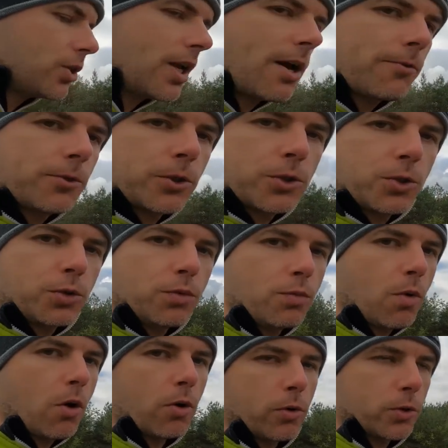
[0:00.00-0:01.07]
after
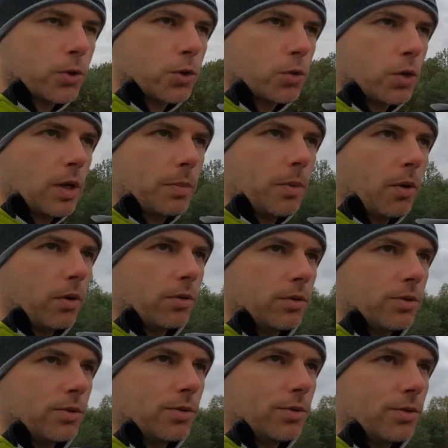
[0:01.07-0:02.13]
tomorrow's trip
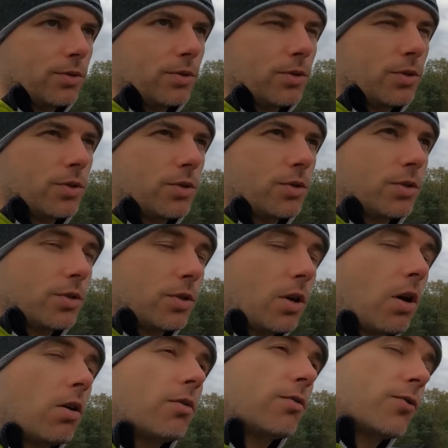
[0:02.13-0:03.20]
on
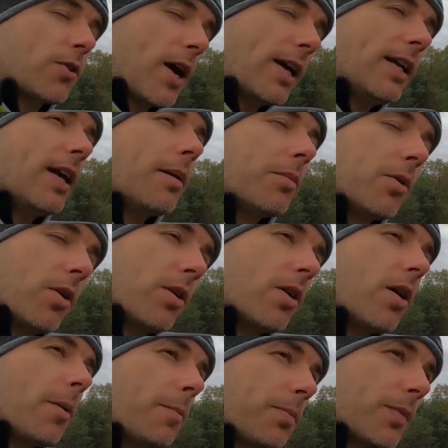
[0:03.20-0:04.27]
Friday, I'm
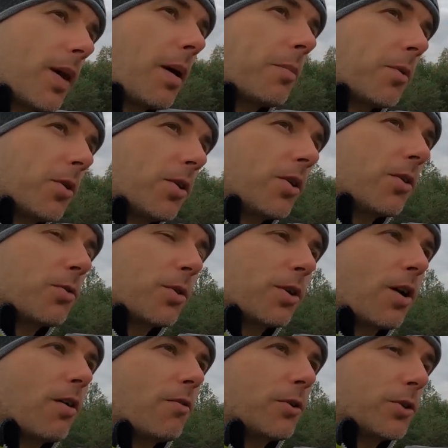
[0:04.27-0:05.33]
gonna
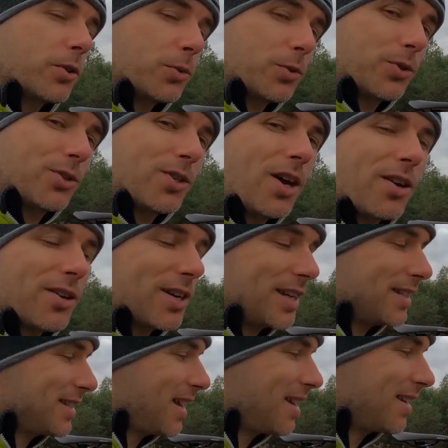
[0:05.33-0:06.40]
recover. So Saturday,
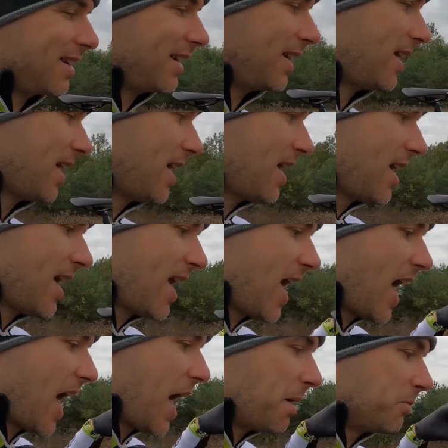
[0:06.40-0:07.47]
Sunday,
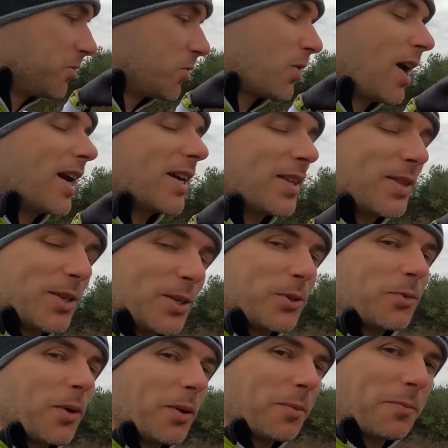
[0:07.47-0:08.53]
I'm trying
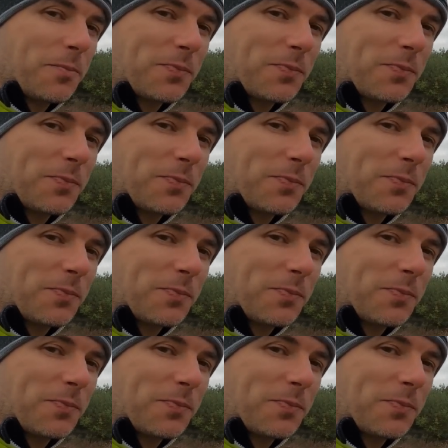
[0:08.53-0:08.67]
this one.